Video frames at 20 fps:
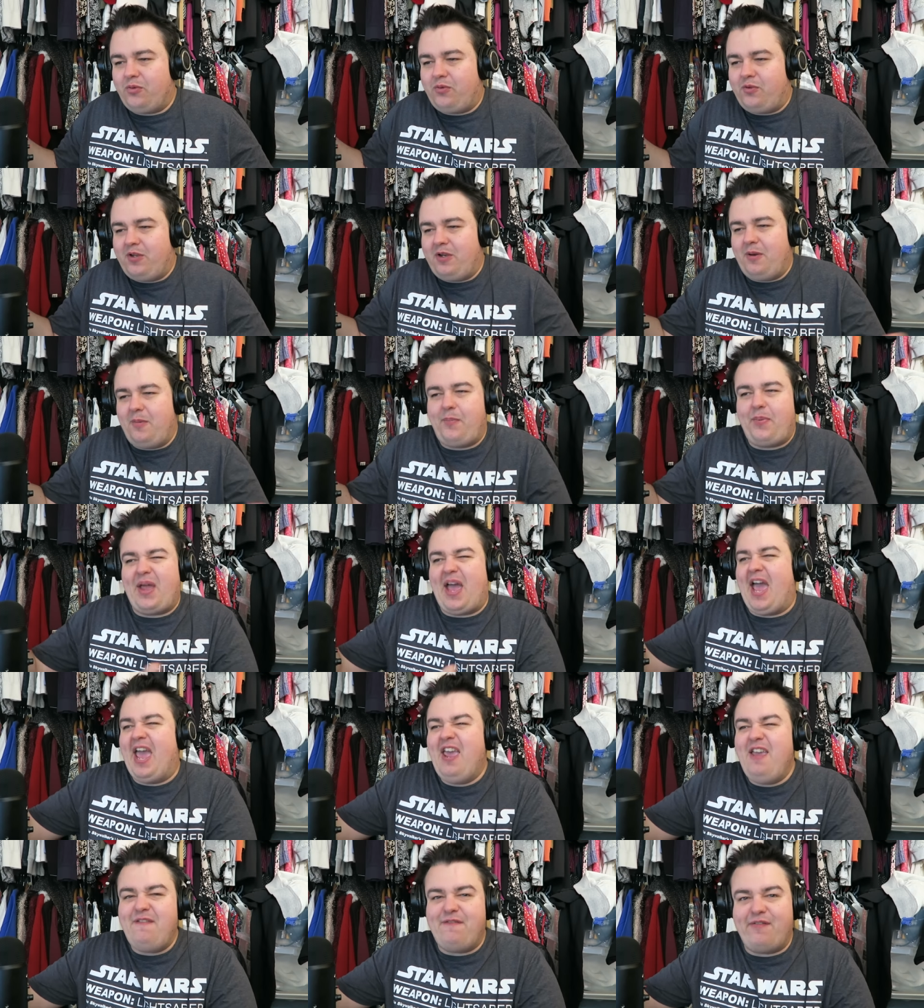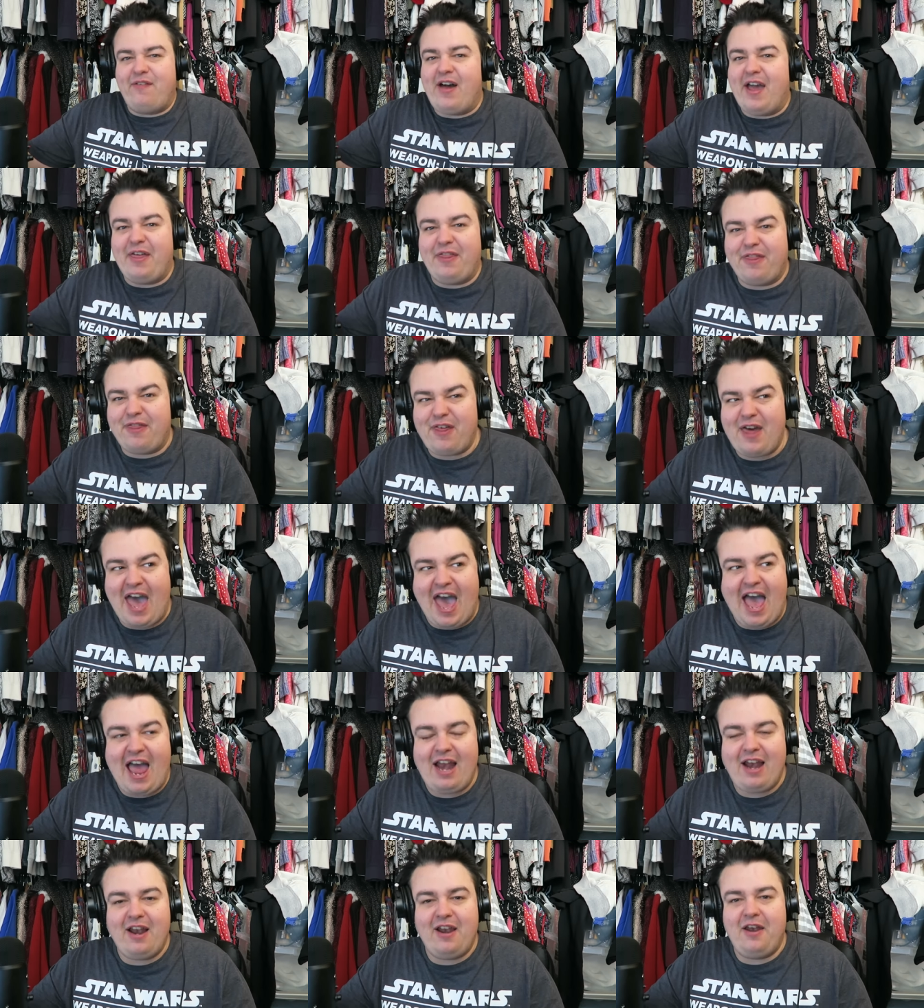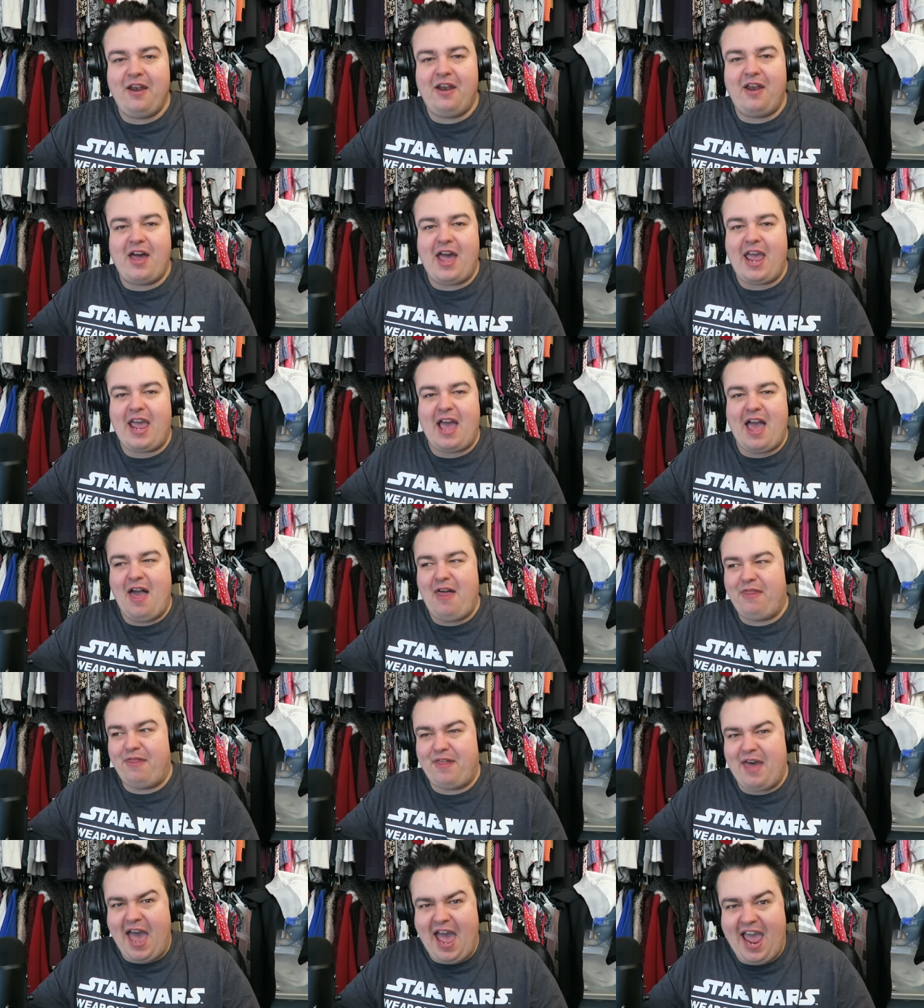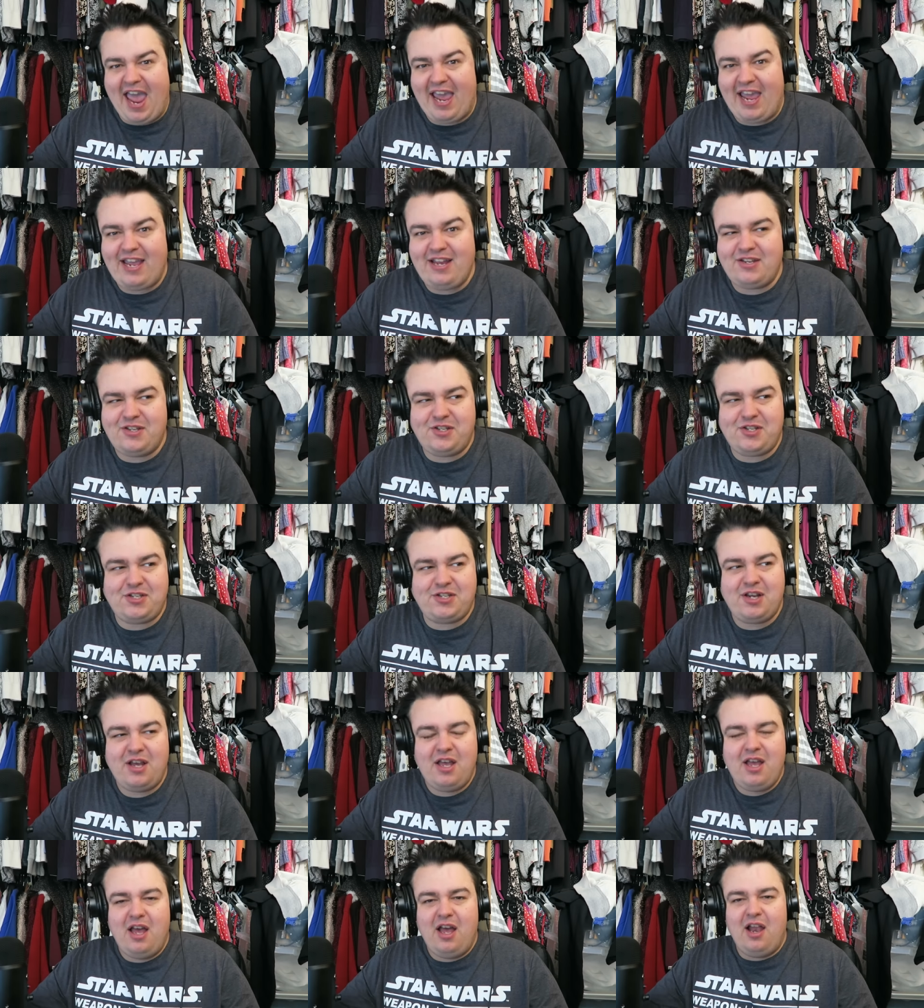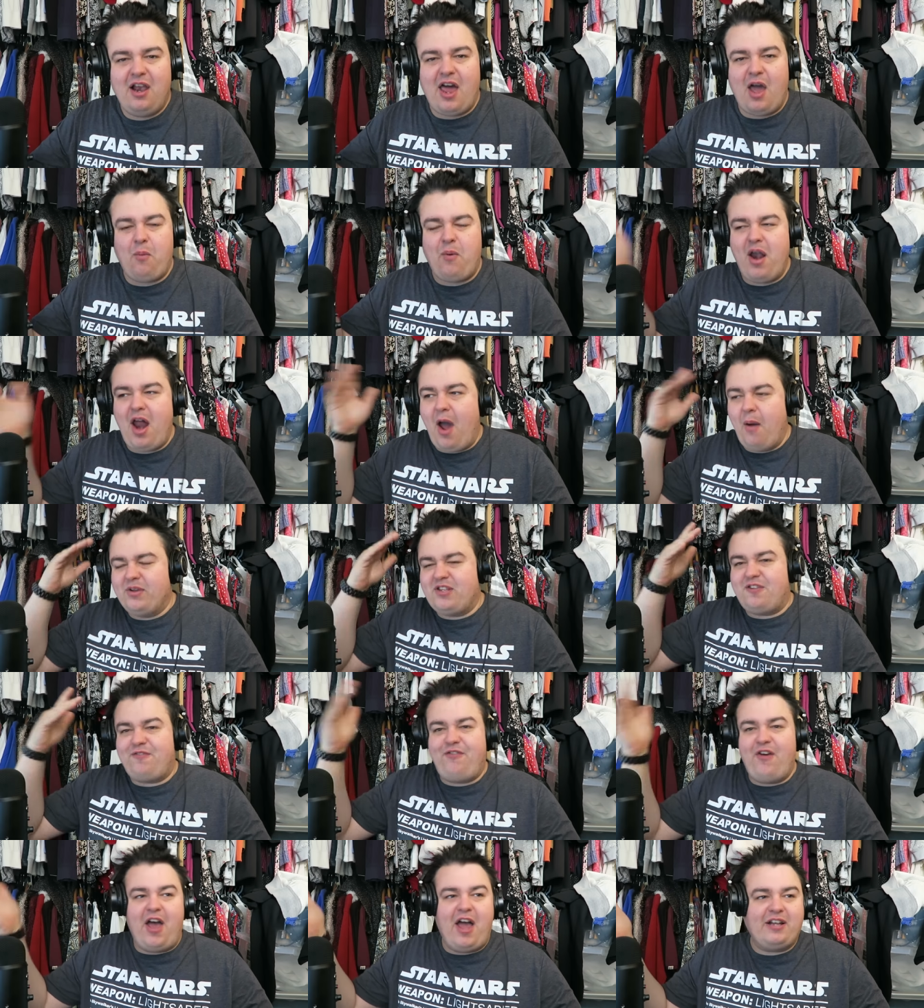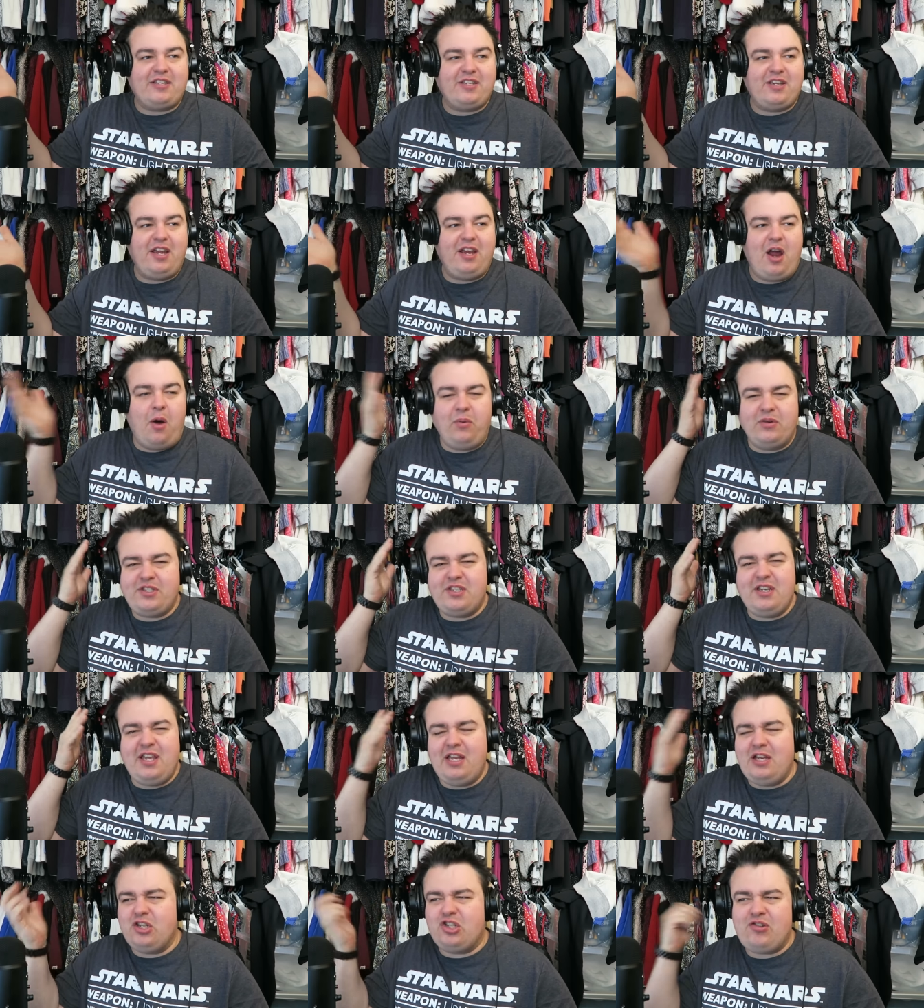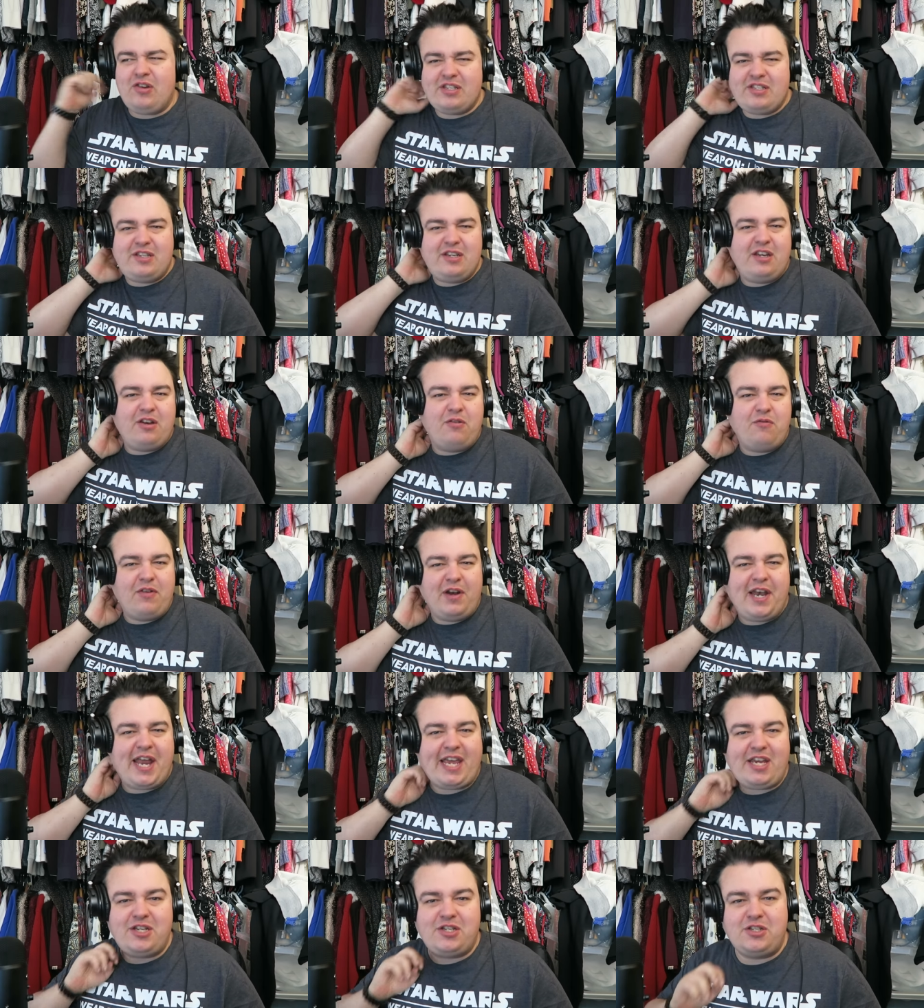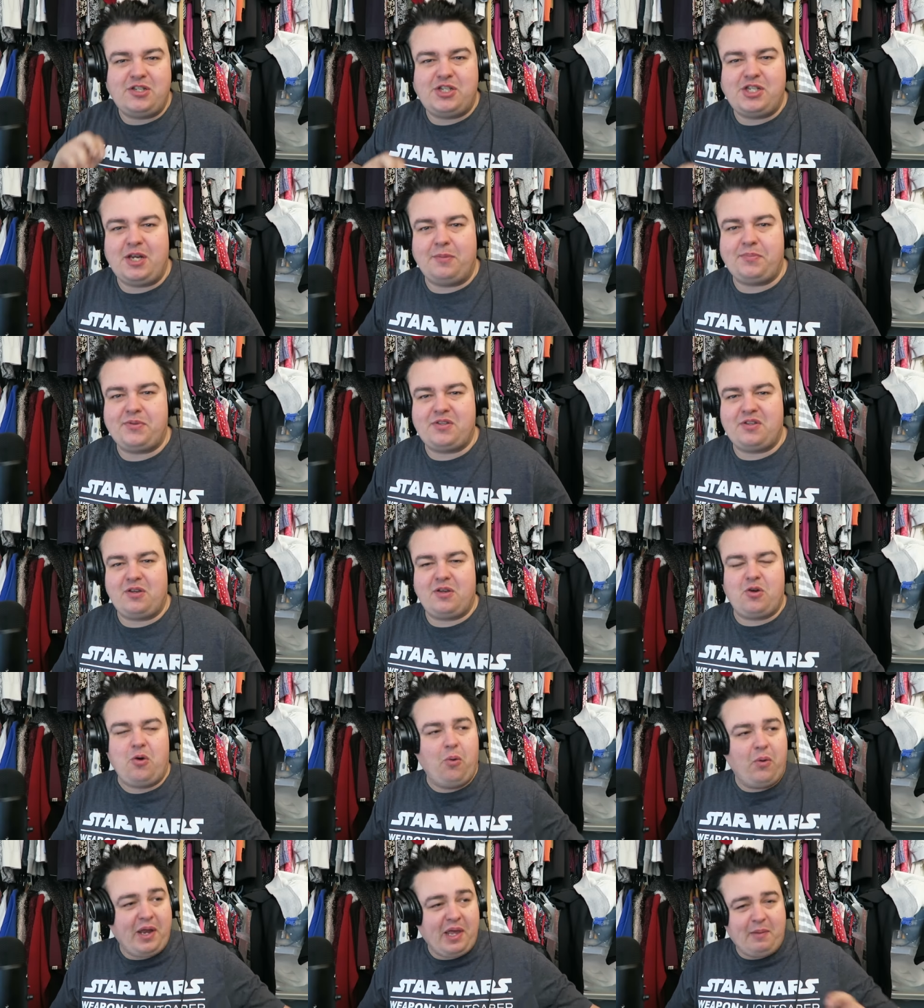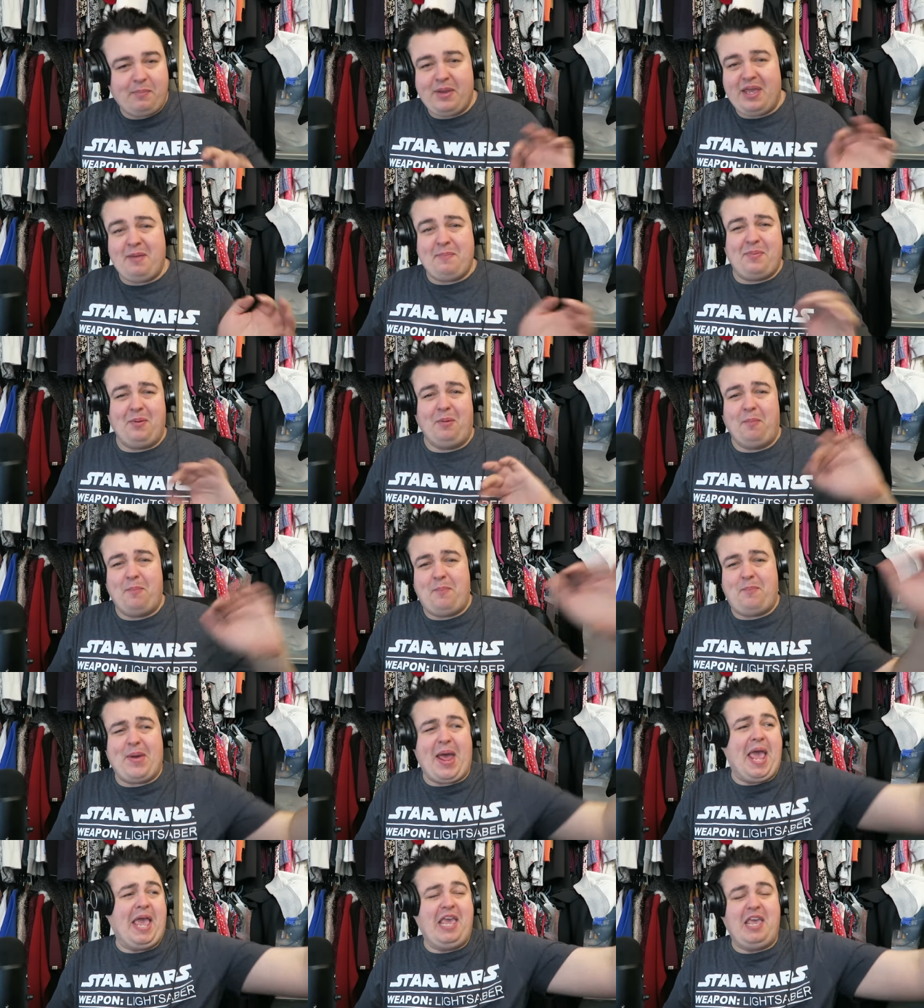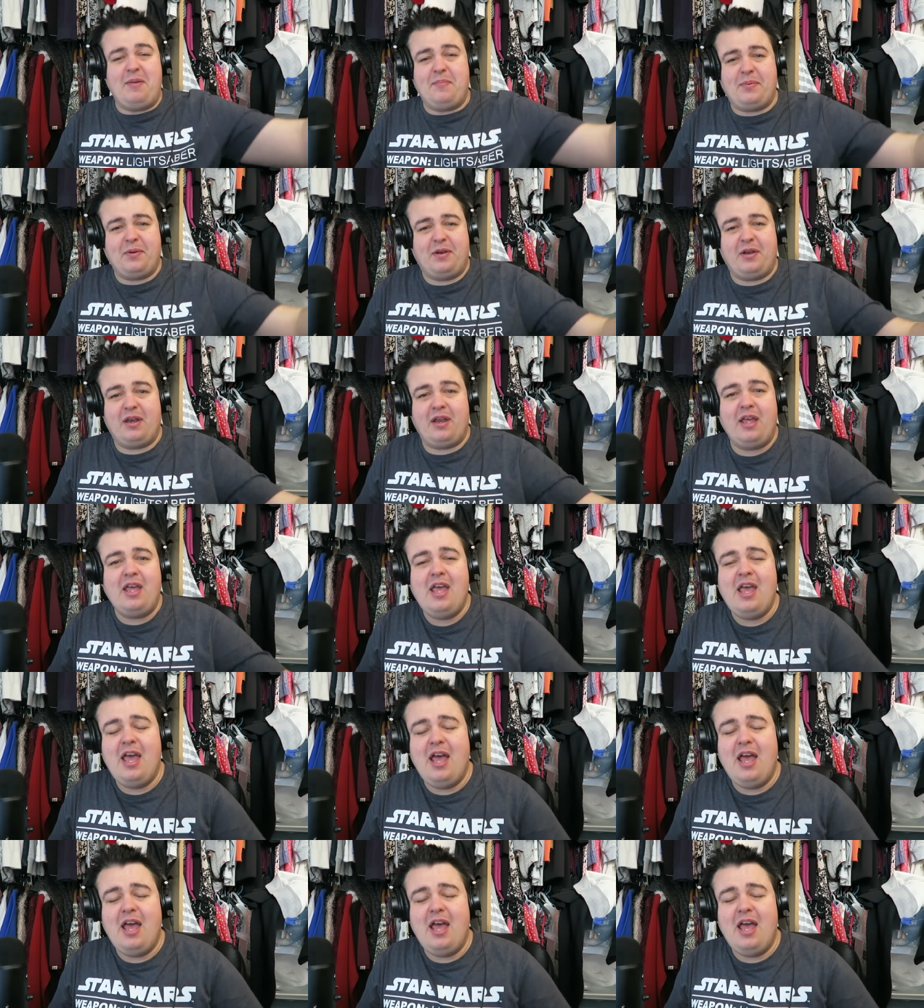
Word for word: didn't behave like that, like, at that age. Like, when I was thirteen, I wasn't interested in relationships and calling people babe and,